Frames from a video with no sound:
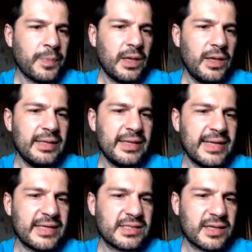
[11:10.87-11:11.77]
In the
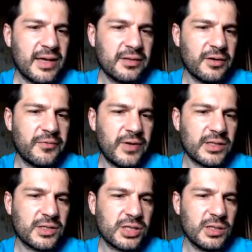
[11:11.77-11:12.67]
next handler
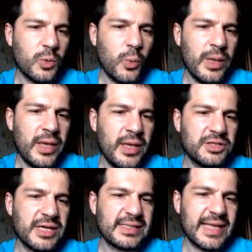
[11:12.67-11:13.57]
function, we
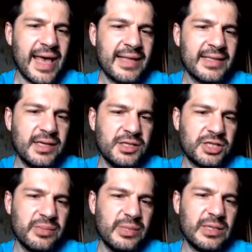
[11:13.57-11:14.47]
just add each
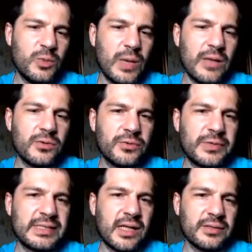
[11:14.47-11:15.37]
emitted value to
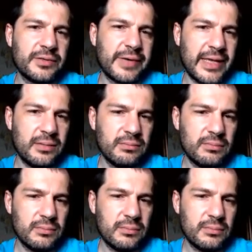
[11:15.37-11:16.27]
result array.
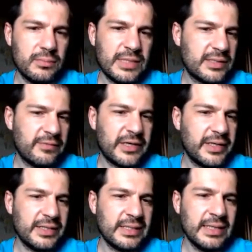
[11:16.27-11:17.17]
Yes, very
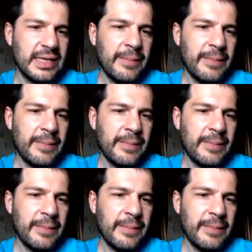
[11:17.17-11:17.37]
easy.